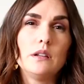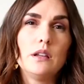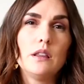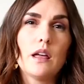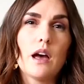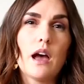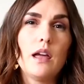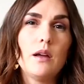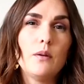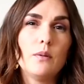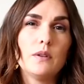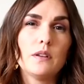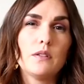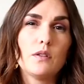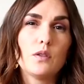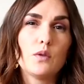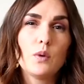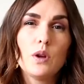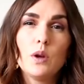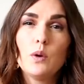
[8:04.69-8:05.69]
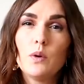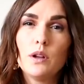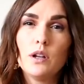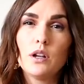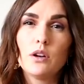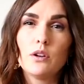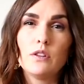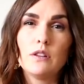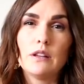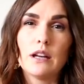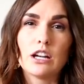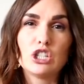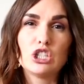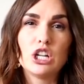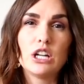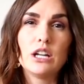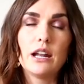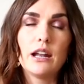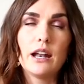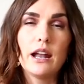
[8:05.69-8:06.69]
see that it was three window
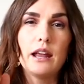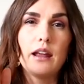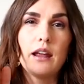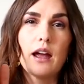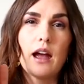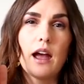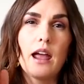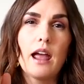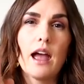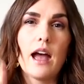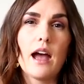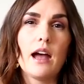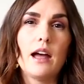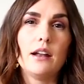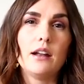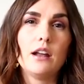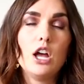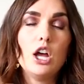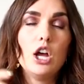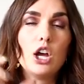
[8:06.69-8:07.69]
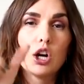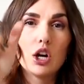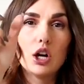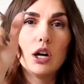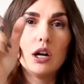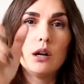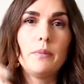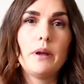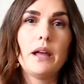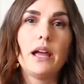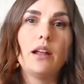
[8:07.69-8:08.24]
section, and I, I had curtain